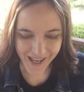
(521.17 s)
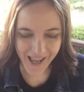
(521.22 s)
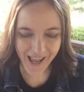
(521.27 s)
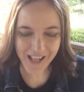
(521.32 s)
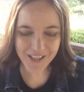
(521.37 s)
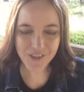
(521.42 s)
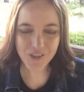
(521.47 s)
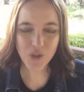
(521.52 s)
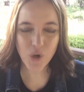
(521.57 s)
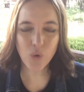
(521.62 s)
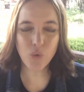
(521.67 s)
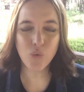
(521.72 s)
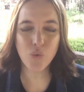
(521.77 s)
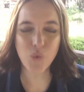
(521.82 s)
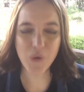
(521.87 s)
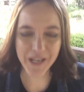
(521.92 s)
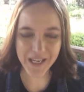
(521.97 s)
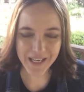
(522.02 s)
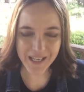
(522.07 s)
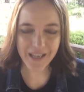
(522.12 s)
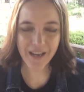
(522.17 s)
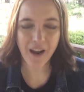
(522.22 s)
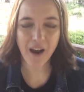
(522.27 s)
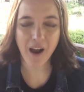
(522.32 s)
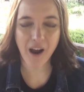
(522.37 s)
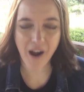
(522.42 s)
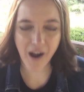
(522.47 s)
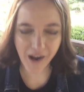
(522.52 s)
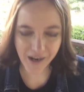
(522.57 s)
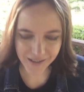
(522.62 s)
And so we,
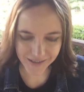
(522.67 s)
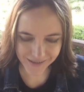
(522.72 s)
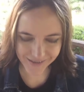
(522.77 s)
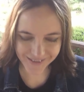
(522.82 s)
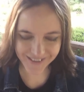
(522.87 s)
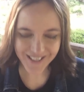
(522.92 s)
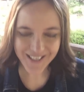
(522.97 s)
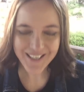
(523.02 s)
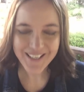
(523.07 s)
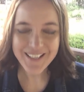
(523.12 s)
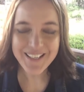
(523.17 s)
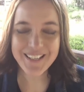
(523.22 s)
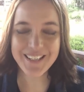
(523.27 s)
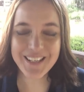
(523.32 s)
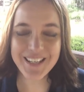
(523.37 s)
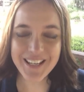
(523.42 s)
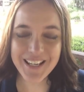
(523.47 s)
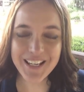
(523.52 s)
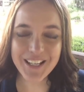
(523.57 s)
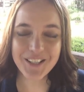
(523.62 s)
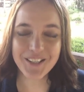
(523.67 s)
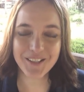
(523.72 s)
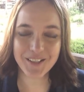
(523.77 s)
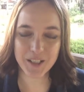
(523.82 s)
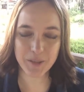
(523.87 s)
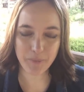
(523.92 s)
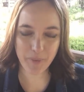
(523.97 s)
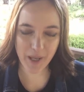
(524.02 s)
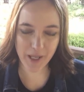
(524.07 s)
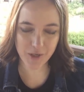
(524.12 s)
us need to
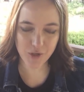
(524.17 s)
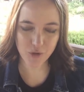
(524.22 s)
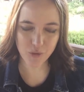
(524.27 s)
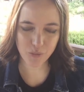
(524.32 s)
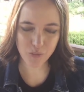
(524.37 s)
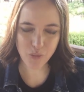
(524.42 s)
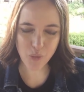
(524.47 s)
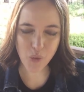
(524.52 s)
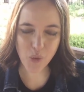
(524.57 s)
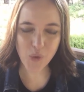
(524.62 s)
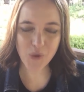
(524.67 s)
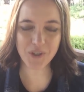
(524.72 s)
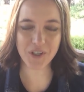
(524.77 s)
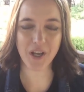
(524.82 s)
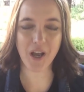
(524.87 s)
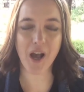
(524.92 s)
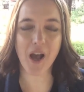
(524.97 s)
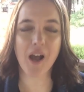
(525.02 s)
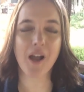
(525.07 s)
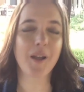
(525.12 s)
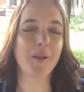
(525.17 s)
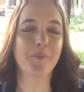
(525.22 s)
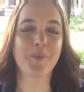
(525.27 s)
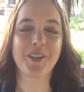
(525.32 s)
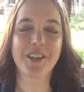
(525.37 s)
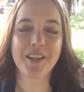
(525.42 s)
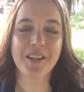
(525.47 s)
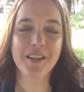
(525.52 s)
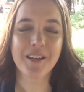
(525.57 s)
spend more time